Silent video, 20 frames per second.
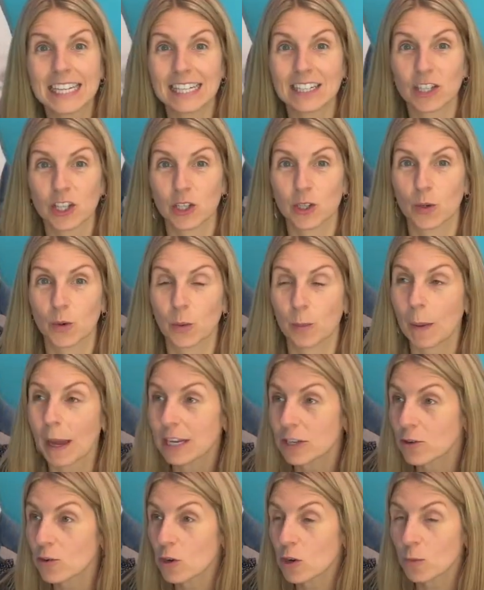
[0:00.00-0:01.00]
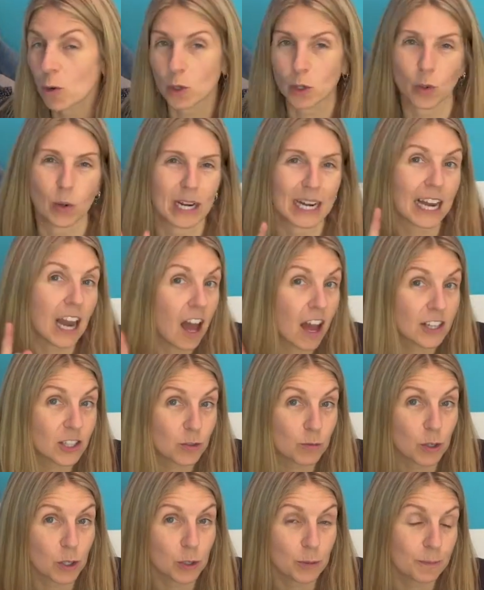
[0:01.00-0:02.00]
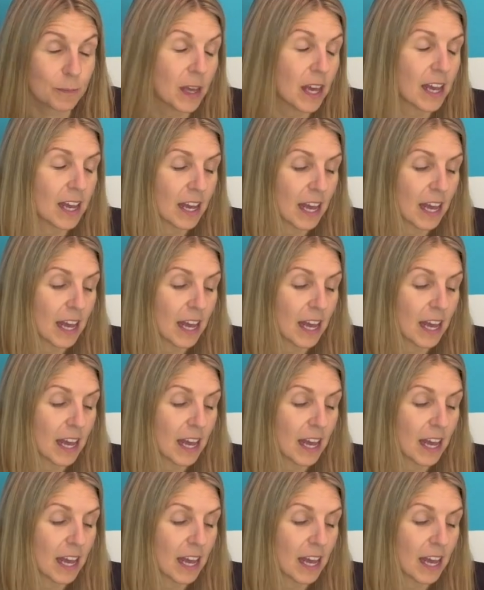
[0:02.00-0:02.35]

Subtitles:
into your bedroom or your classroom,